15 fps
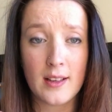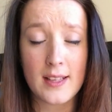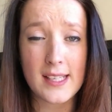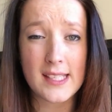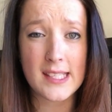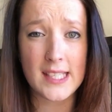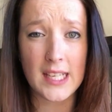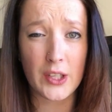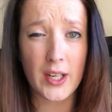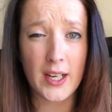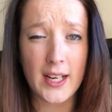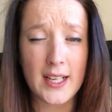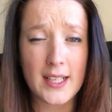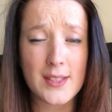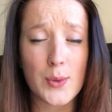
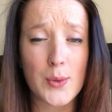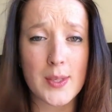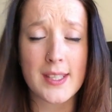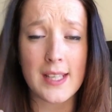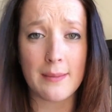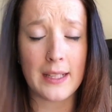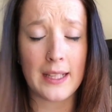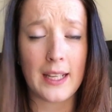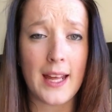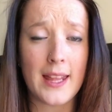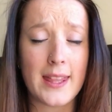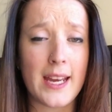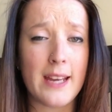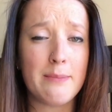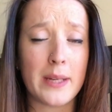series or something like
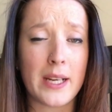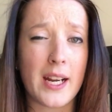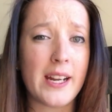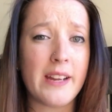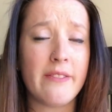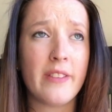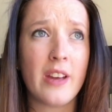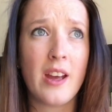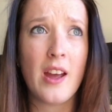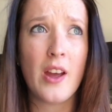that, but I've